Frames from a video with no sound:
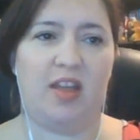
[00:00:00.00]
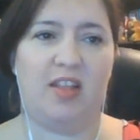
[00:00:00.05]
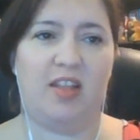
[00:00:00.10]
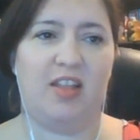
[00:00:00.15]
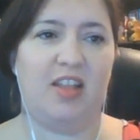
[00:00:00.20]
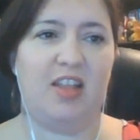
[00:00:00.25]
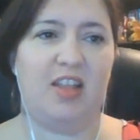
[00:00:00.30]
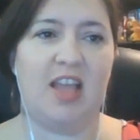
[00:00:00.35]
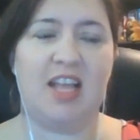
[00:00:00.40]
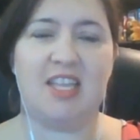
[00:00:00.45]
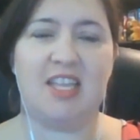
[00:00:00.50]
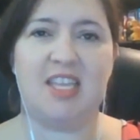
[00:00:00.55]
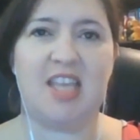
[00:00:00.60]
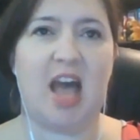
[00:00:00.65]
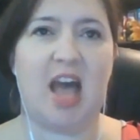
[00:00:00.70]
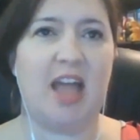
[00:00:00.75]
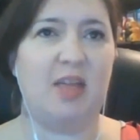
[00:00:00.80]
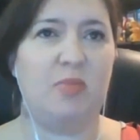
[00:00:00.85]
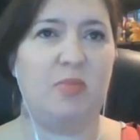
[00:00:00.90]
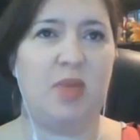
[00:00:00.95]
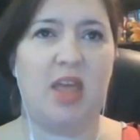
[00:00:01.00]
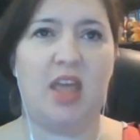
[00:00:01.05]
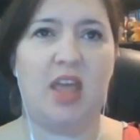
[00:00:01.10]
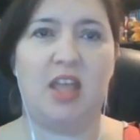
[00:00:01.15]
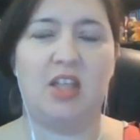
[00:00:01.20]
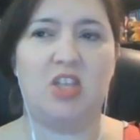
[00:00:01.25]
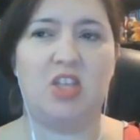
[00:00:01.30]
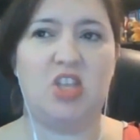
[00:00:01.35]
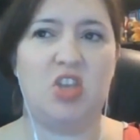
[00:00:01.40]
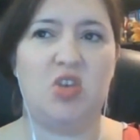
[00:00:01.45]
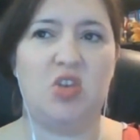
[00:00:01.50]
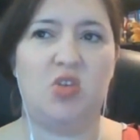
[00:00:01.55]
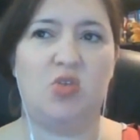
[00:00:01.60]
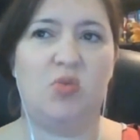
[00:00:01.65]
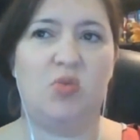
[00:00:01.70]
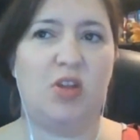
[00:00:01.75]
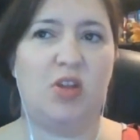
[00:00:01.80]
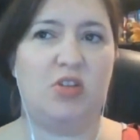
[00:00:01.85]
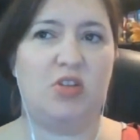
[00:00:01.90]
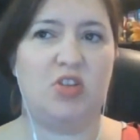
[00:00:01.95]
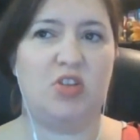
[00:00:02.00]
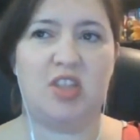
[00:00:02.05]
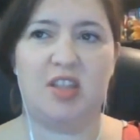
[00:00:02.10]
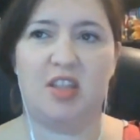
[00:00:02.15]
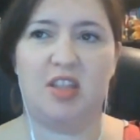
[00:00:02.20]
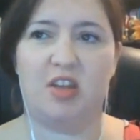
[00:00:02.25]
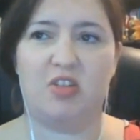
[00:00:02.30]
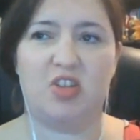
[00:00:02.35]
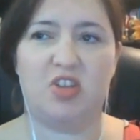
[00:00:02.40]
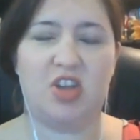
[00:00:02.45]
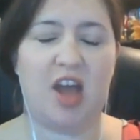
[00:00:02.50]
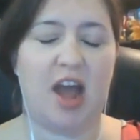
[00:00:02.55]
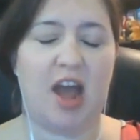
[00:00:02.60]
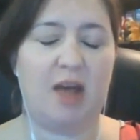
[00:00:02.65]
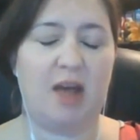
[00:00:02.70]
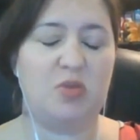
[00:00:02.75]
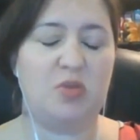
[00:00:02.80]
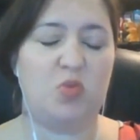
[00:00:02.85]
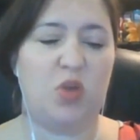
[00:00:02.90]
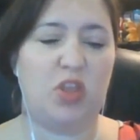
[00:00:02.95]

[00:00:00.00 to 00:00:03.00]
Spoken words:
excitement to there's times when